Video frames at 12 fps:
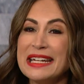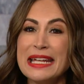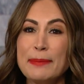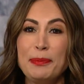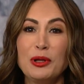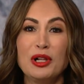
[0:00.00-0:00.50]
a
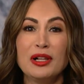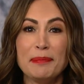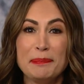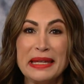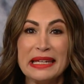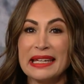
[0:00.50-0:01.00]
nipple
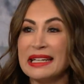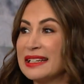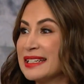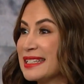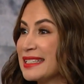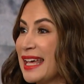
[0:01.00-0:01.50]
mm.
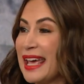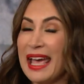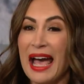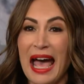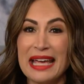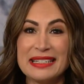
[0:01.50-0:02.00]
beacon to
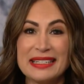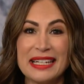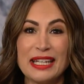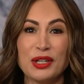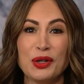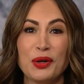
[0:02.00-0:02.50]
say I
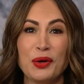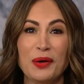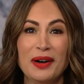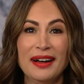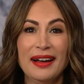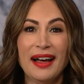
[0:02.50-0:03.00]
see you.
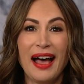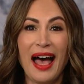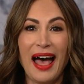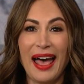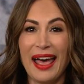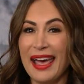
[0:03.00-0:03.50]

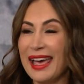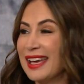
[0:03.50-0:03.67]
Wow.